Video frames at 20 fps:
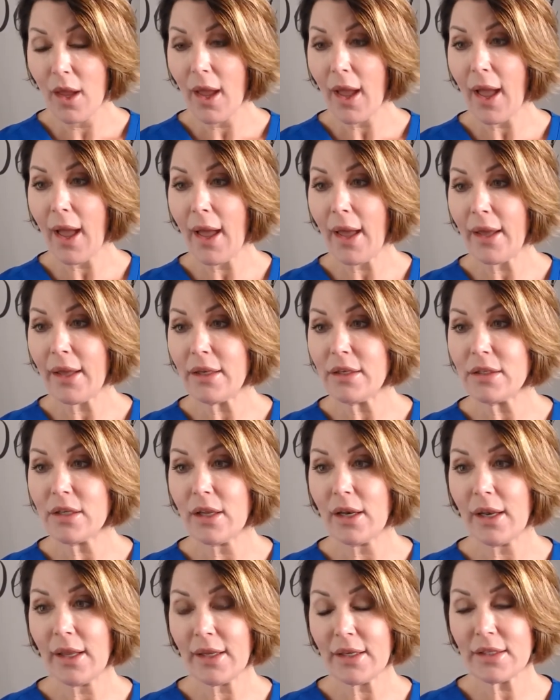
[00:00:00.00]
and
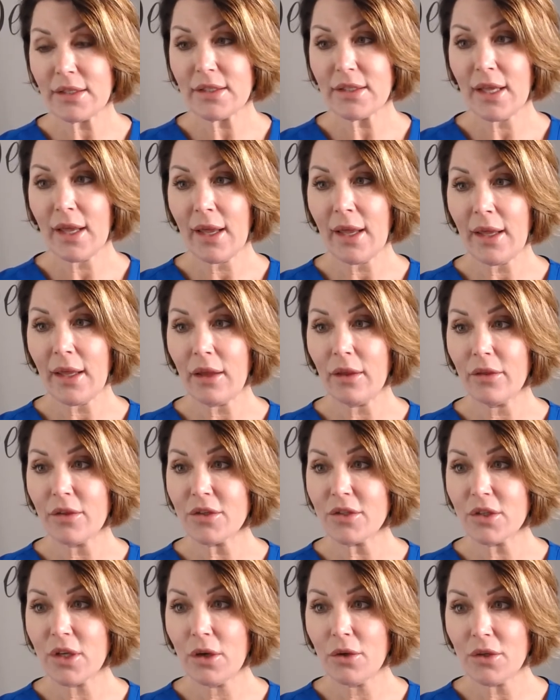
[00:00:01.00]
like I say, the
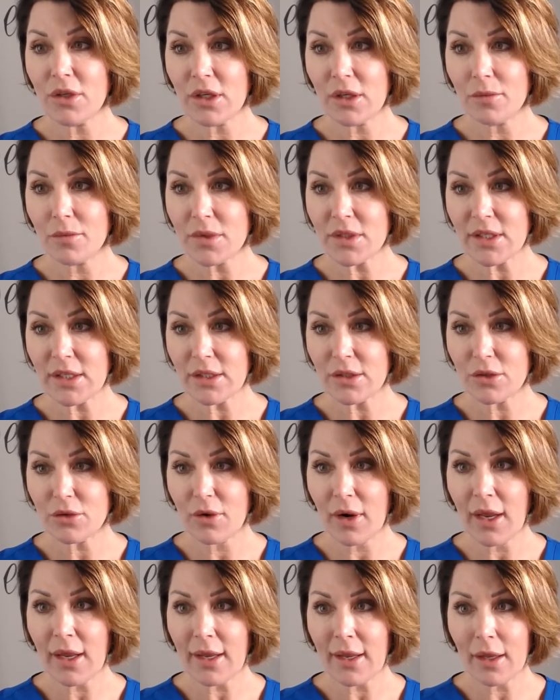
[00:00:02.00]
sodium
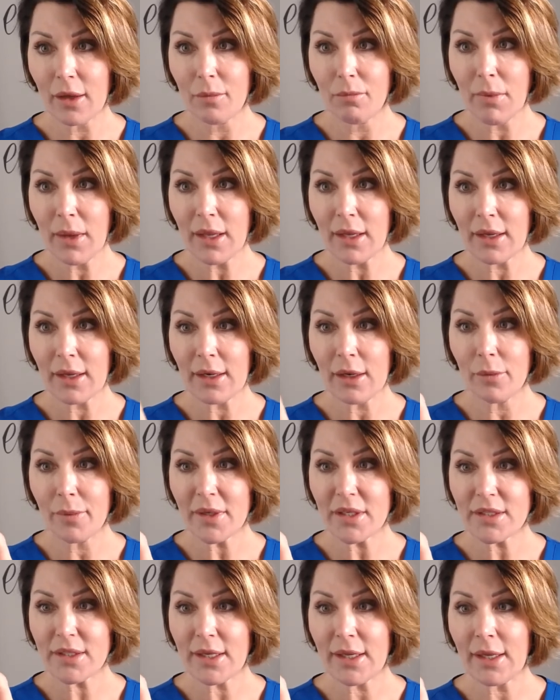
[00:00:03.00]
citrate can make it a little
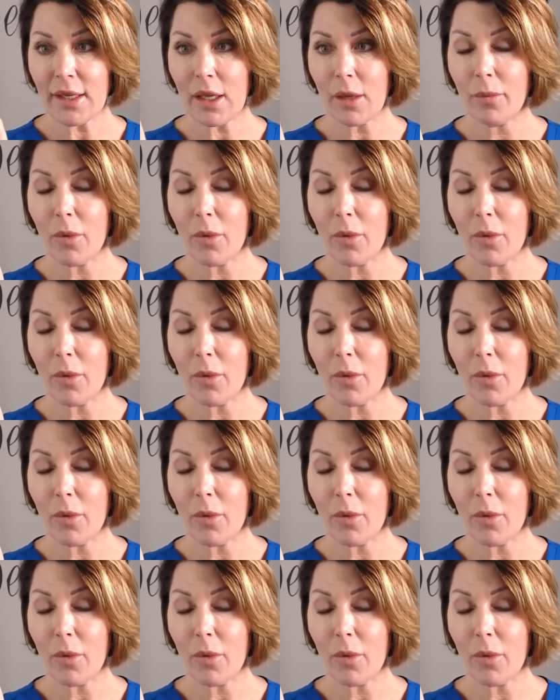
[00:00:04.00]
bit stingy,